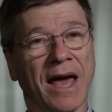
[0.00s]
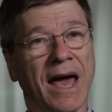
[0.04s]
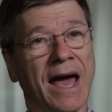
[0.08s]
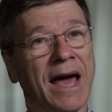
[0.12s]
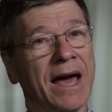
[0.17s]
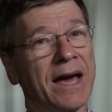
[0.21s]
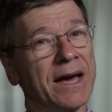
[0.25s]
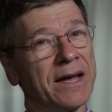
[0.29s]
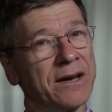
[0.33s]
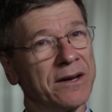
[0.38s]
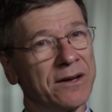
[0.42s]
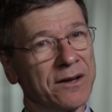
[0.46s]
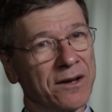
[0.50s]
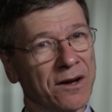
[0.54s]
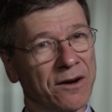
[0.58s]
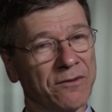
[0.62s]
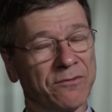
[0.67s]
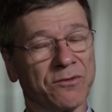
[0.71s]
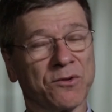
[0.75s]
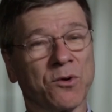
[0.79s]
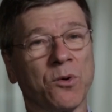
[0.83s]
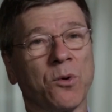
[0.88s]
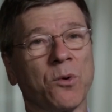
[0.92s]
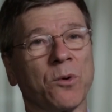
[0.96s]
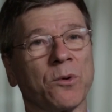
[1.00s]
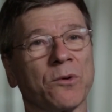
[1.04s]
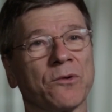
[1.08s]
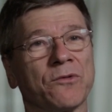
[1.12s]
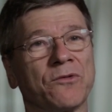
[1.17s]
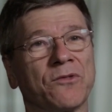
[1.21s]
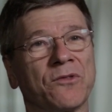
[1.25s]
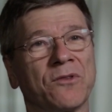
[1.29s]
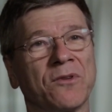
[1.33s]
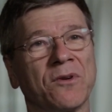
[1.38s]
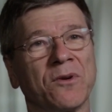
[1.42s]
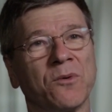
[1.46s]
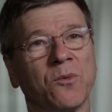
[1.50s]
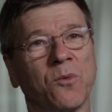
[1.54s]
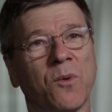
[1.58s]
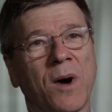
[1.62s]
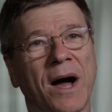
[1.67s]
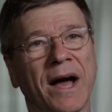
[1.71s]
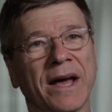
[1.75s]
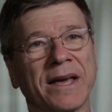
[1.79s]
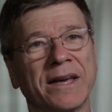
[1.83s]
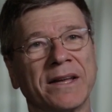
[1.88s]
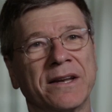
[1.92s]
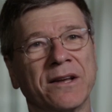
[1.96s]
and of course,
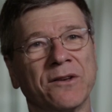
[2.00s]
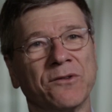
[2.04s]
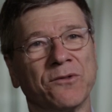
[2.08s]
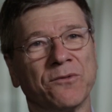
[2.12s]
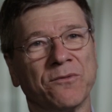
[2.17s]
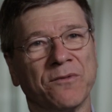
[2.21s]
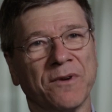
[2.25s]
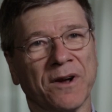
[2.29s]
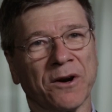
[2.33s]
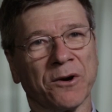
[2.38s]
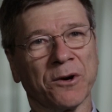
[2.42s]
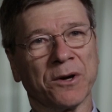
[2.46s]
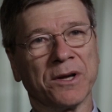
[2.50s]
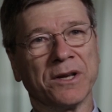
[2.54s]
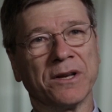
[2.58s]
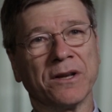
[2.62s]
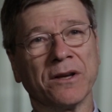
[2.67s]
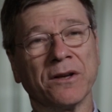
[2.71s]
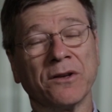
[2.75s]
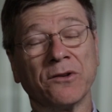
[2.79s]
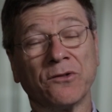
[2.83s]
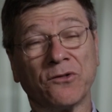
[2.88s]
why it has varied